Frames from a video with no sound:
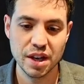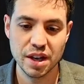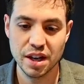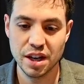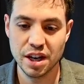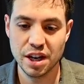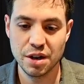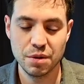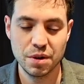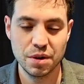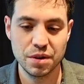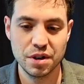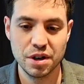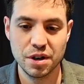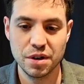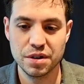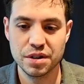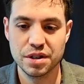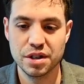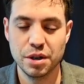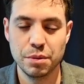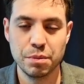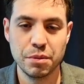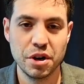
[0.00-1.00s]
And I won't know
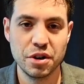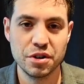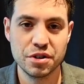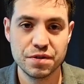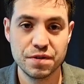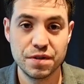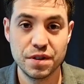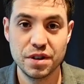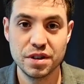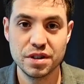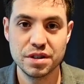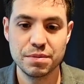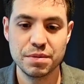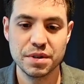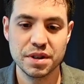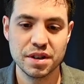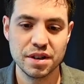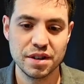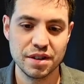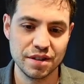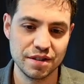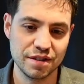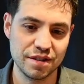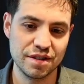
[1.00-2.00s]
until March 1st
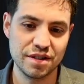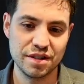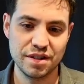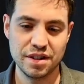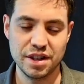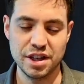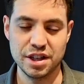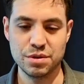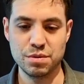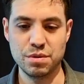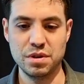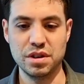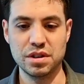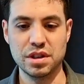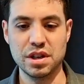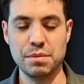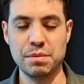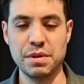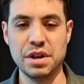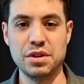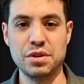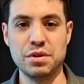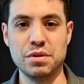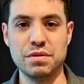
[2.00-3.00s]
because that's when I'll get
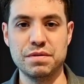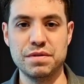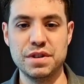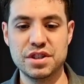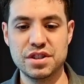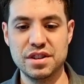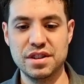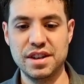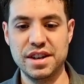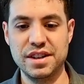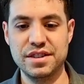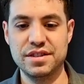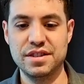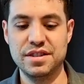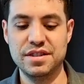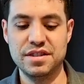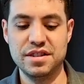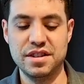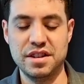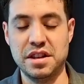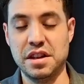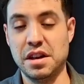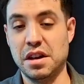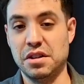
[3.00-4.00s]
my new fishing license
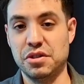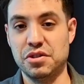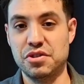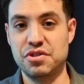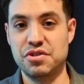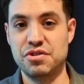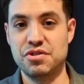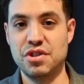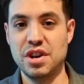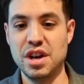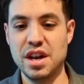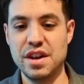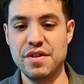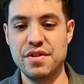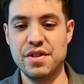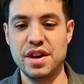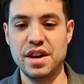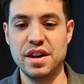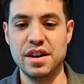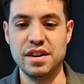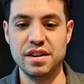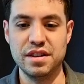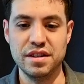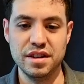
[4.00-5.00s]
and I'll try it
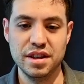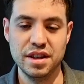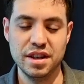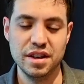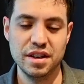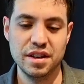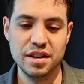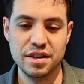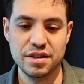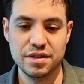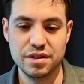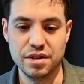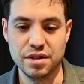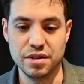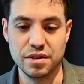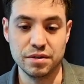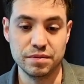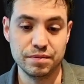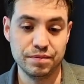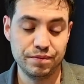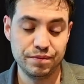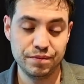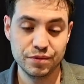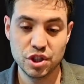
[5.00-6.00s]
then. So
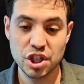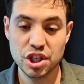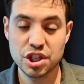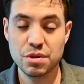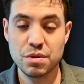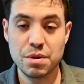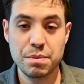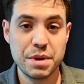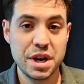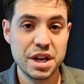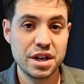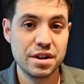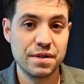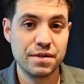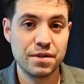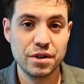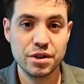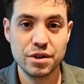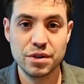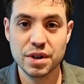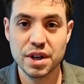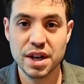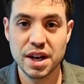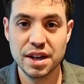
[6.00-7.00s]
just a reminder for
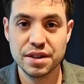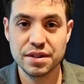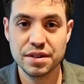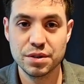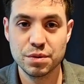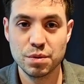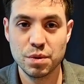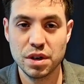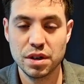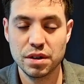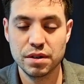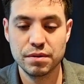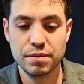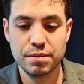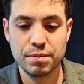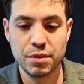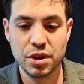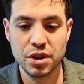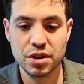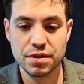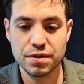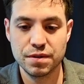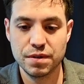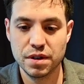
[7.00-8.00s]
you guys as well,
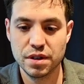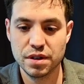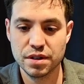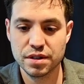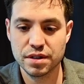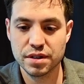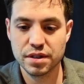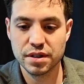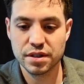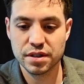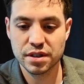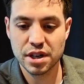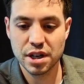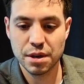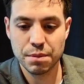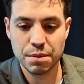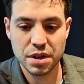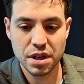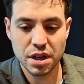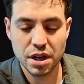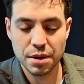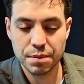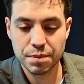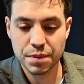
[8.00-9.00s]
March 1st is
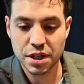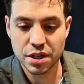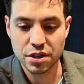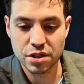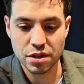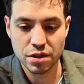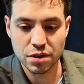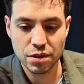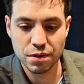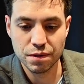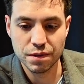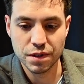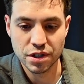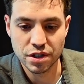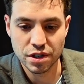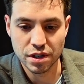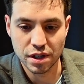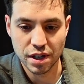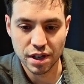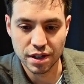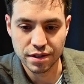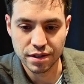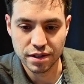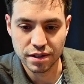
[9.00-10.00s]
coming up. Get your new fishing
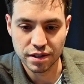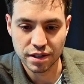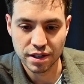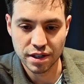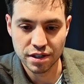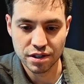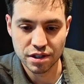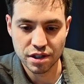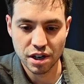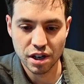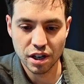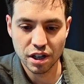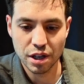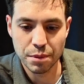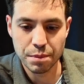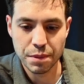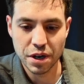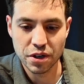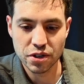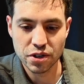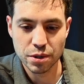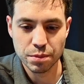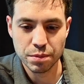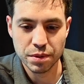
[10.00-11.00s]
license because they're all
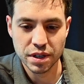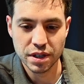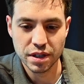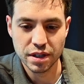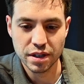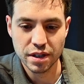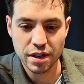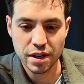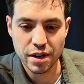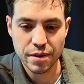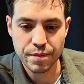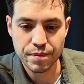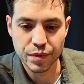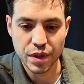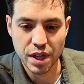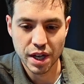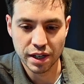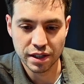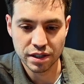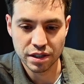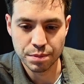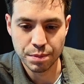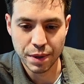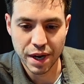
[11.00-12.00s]
about to be
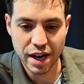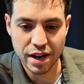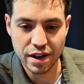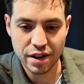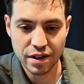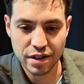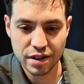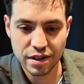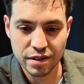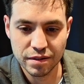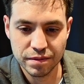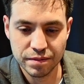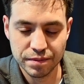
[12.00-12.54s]
expired.